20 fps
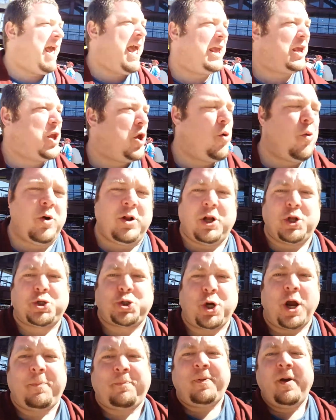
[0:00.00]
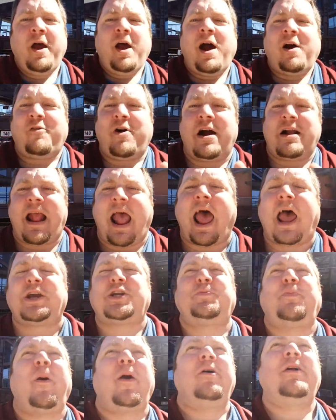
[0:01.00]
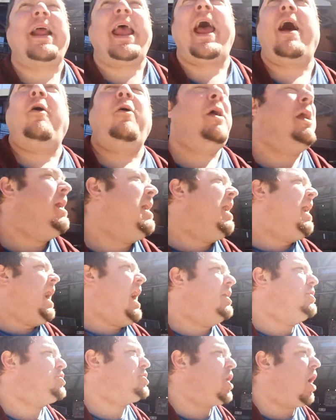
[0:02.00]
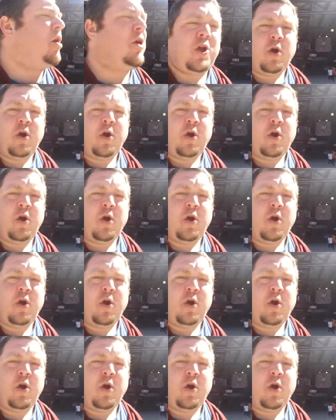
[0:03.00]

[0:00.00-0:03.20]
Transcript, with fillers: take you on a trip around Ashburn Alley and show